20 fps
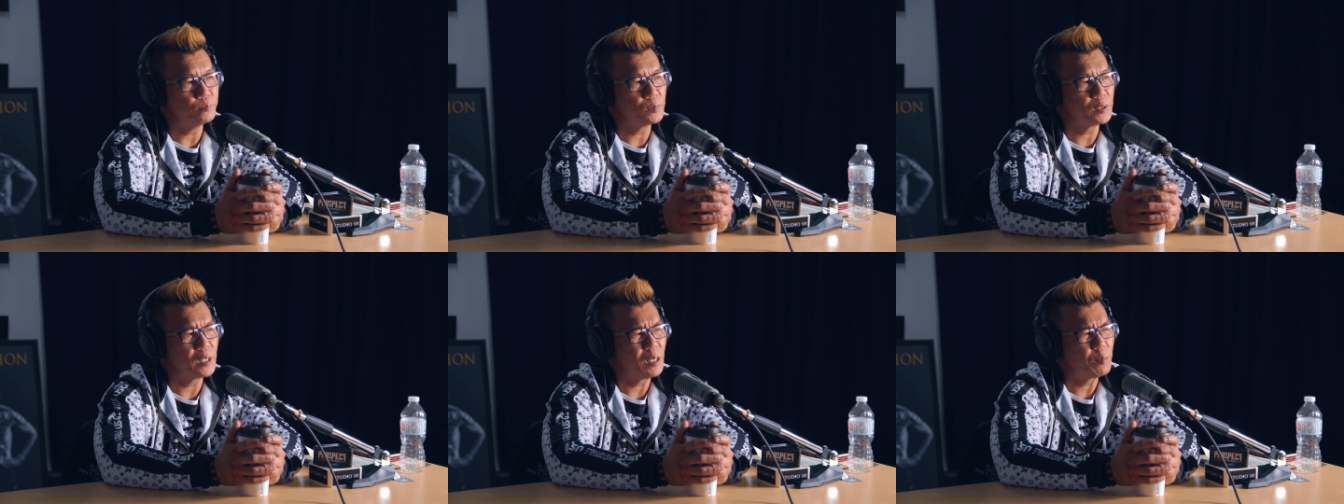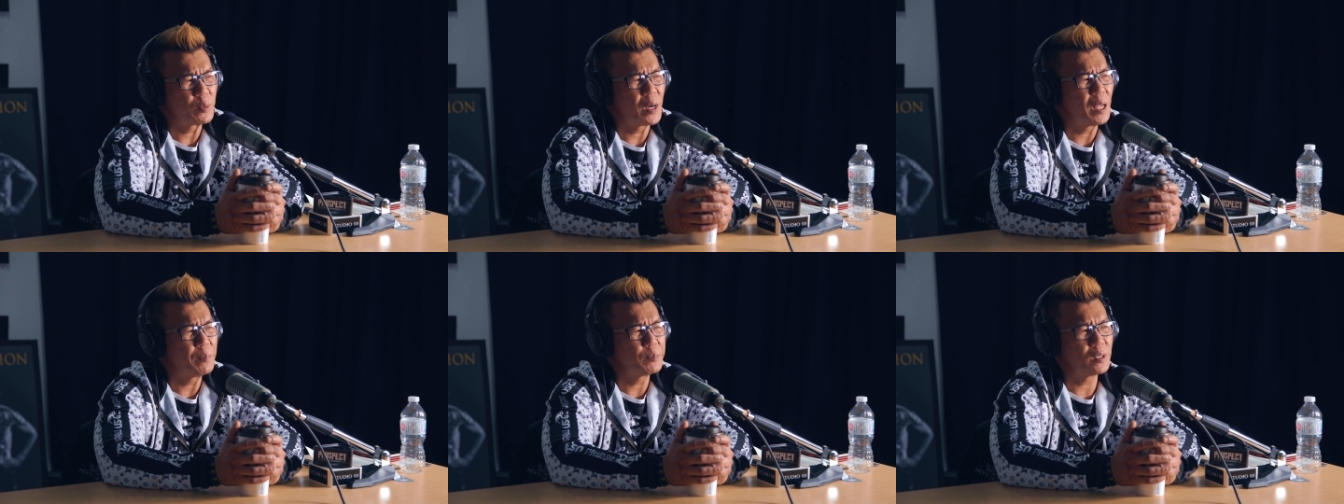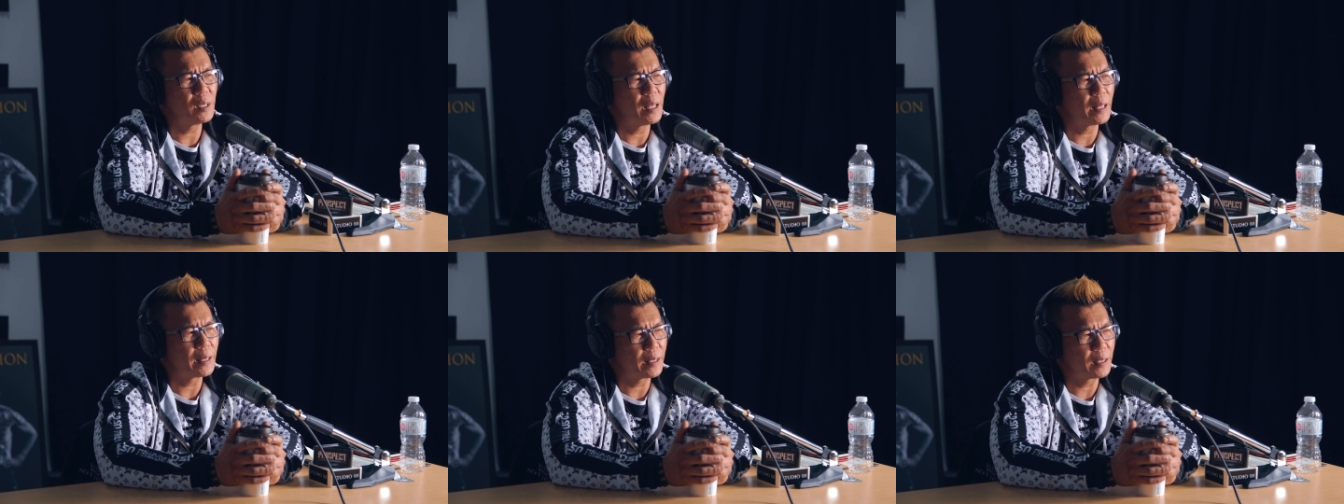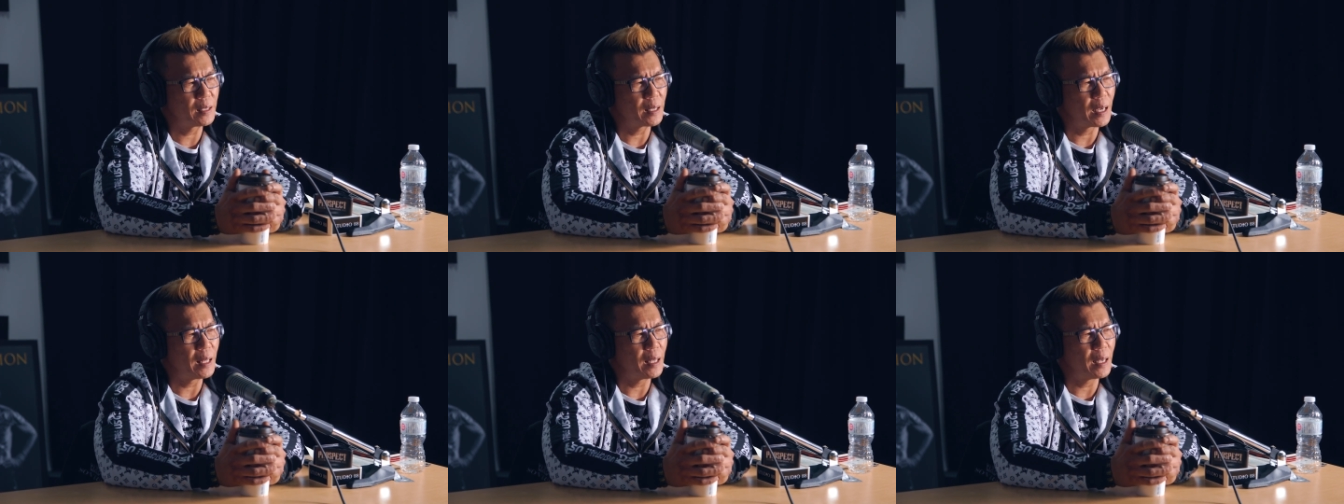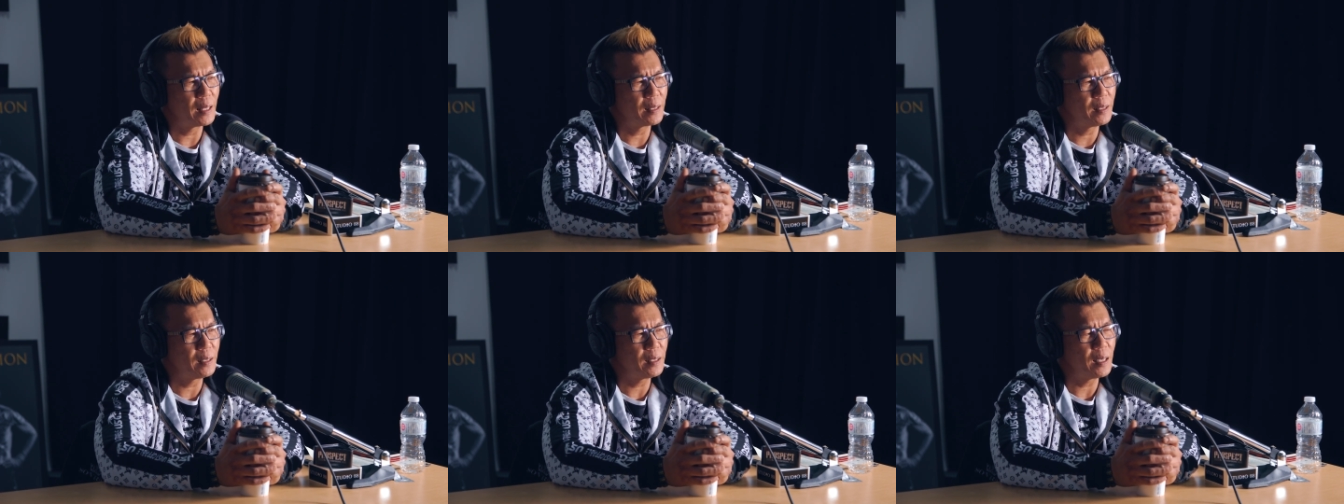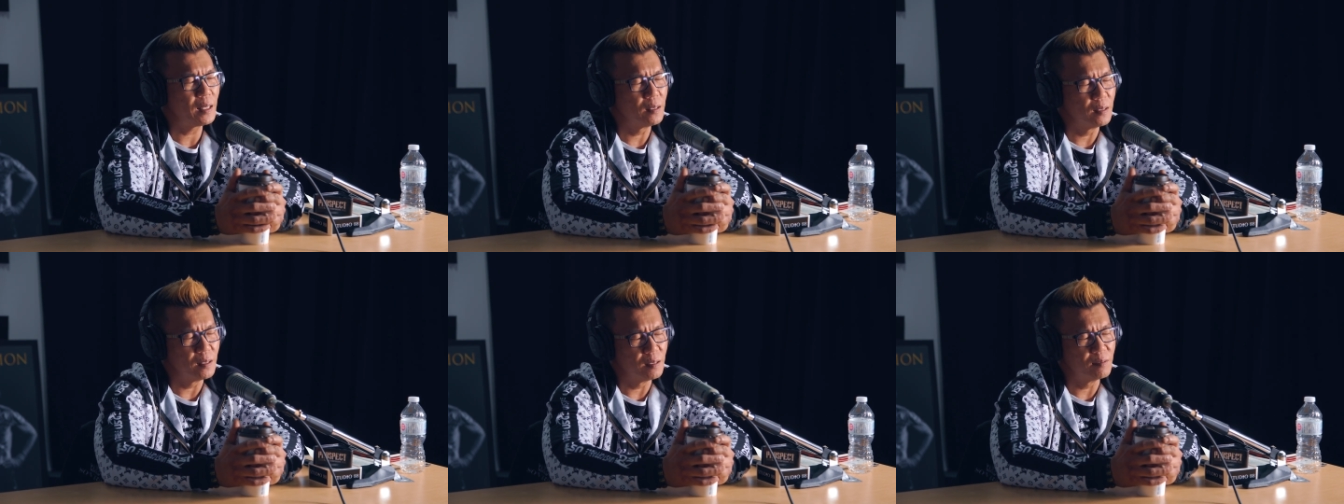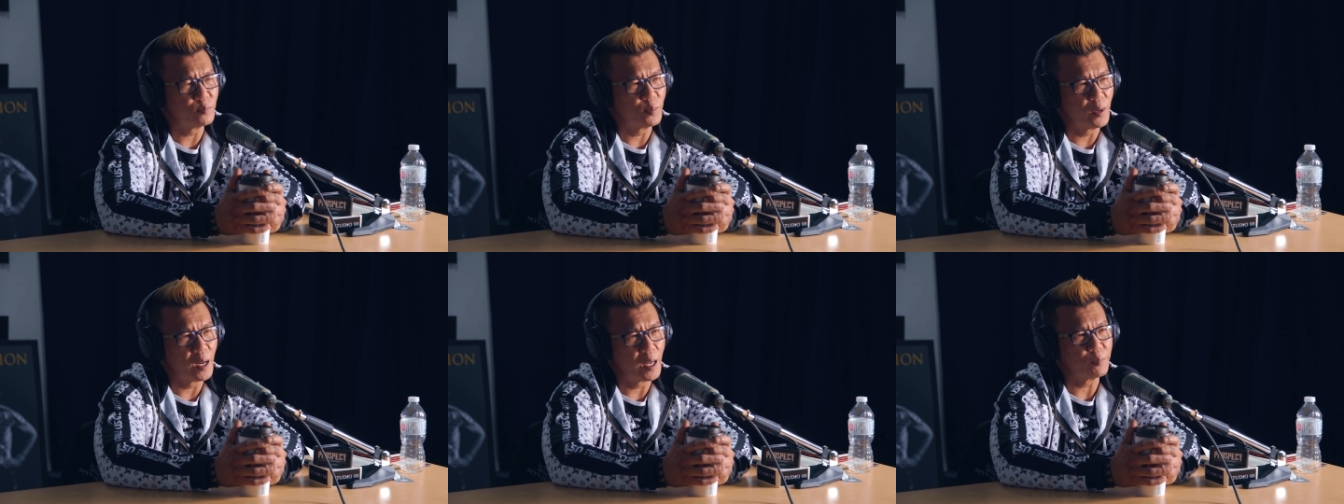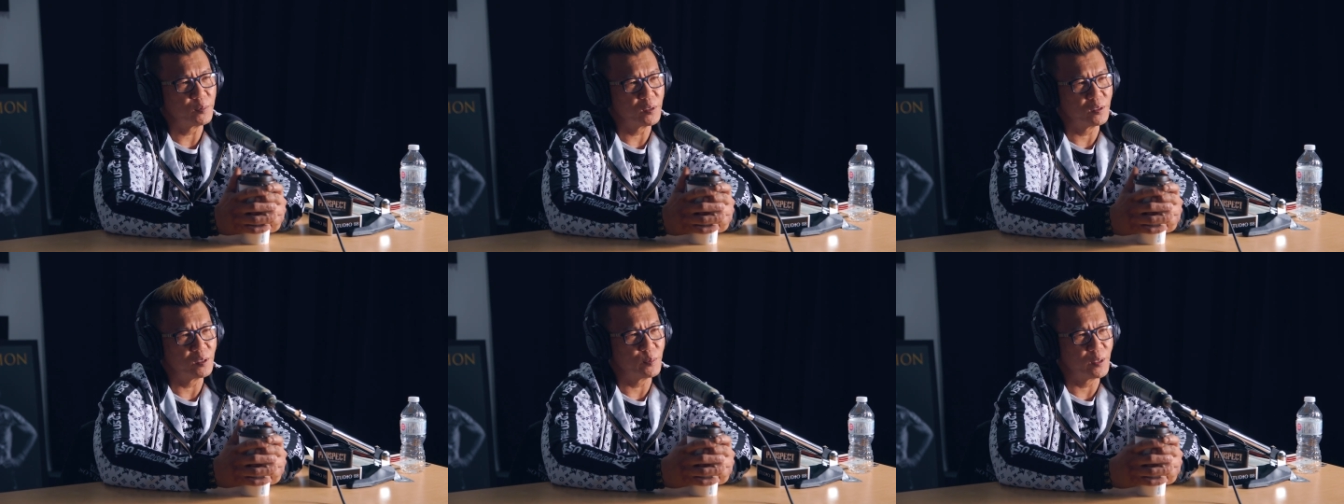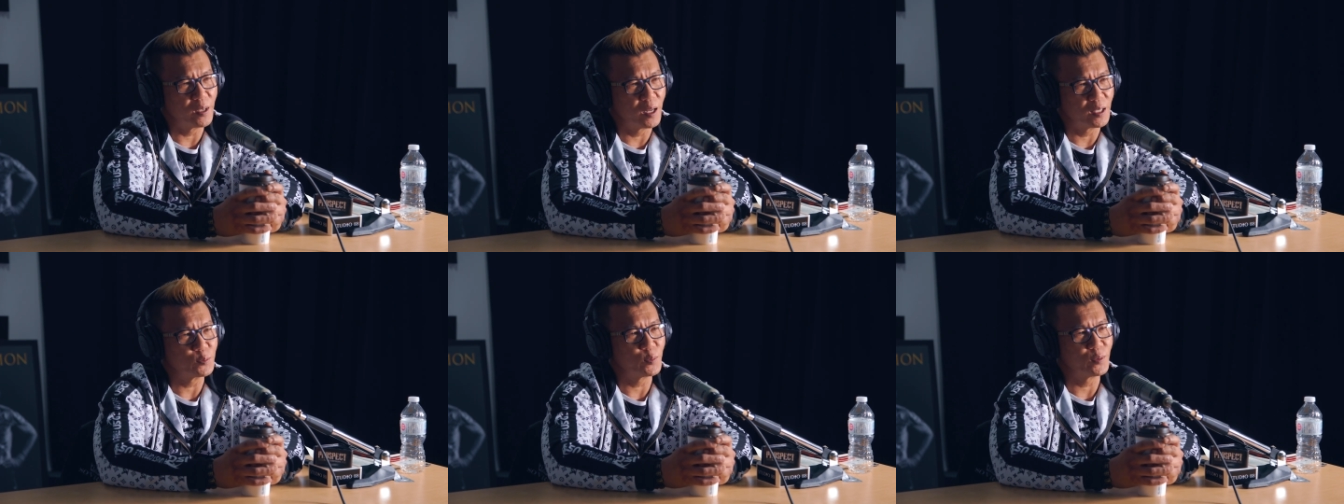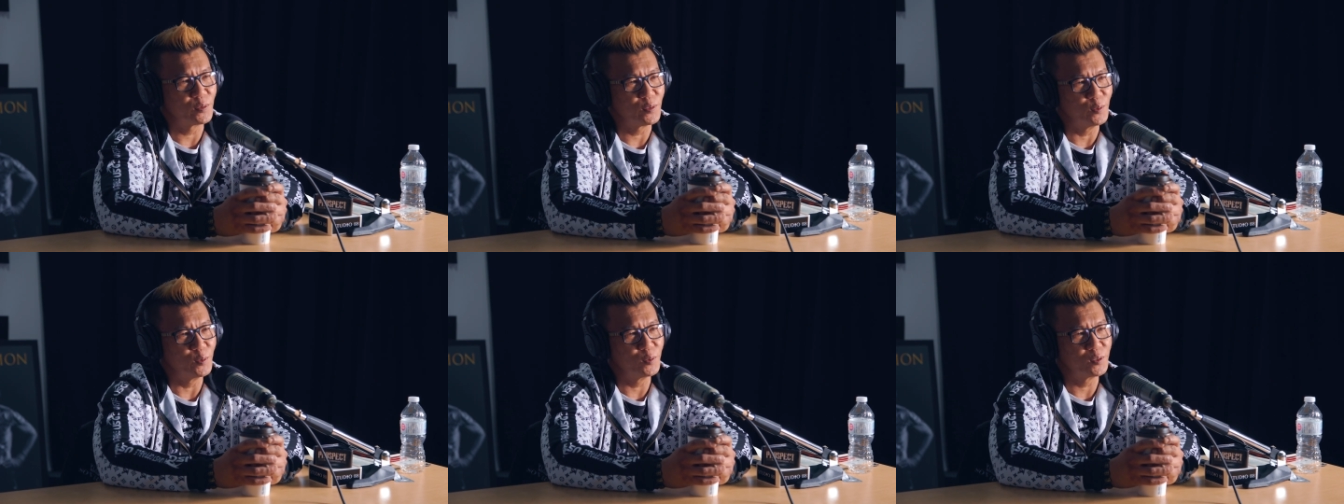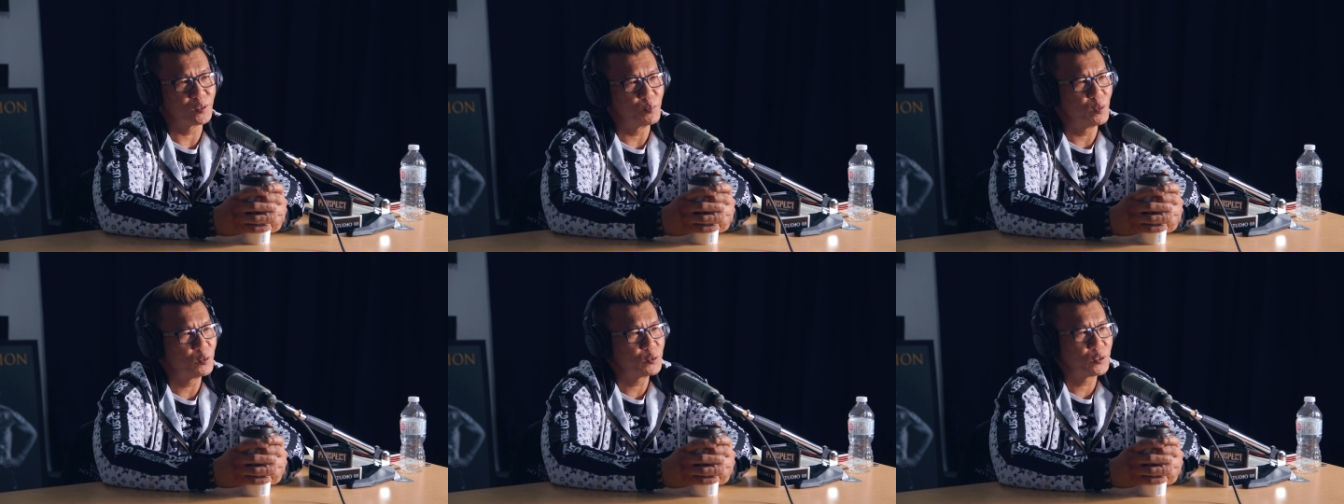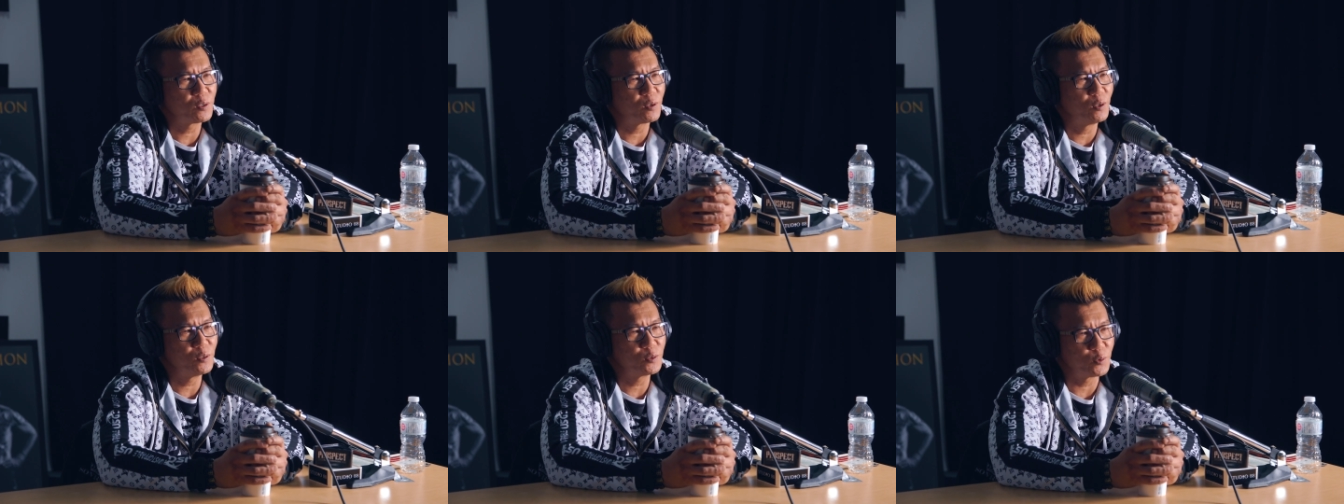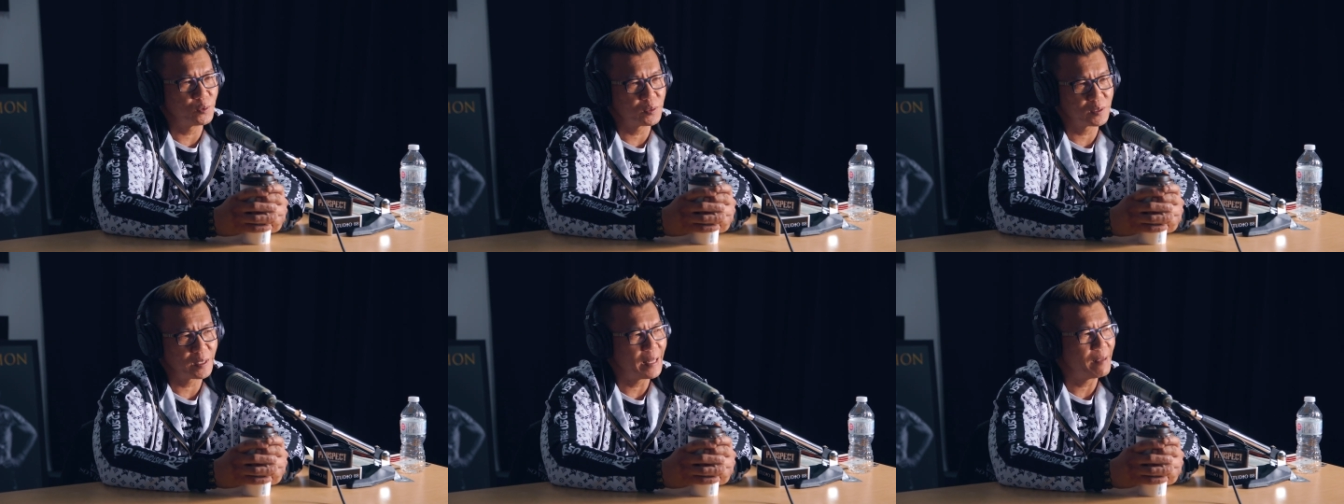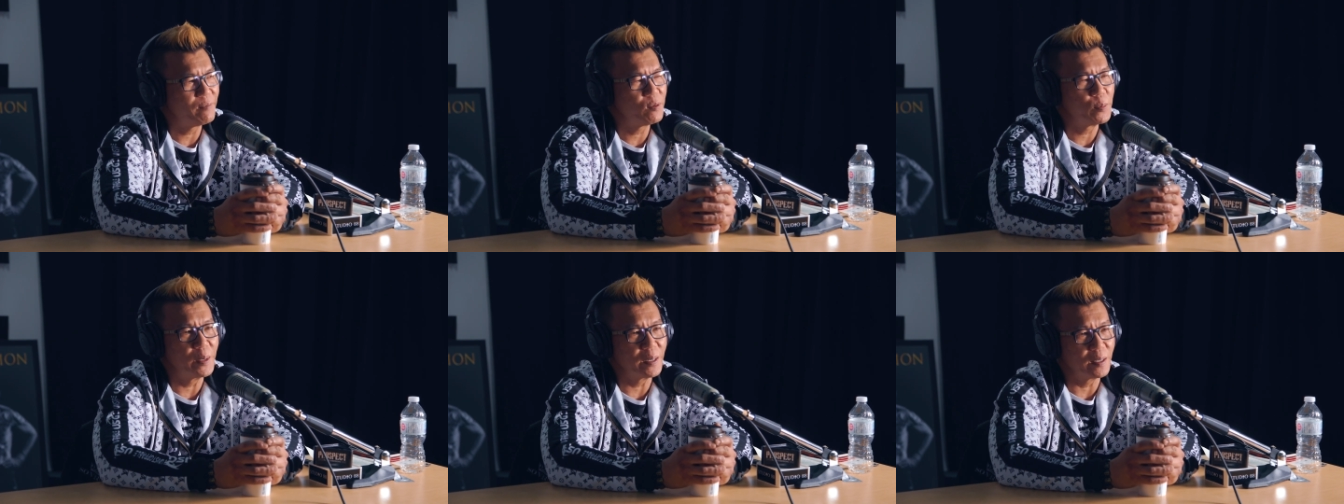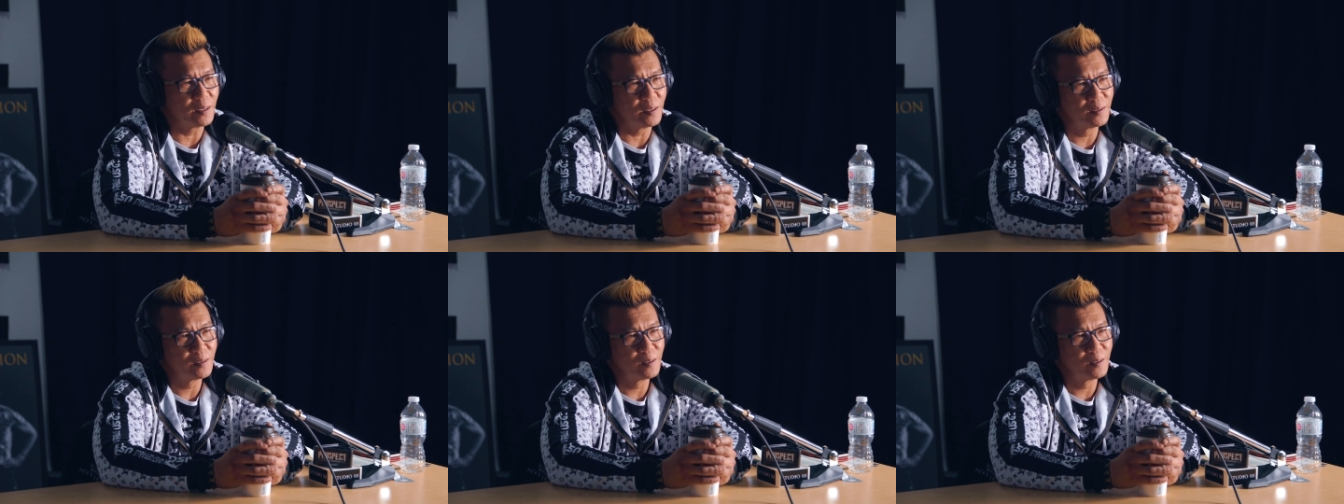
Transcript: Yeah, Brampton. I think I love Brampton, to be honest with you. It's multicultural. It's got everybody.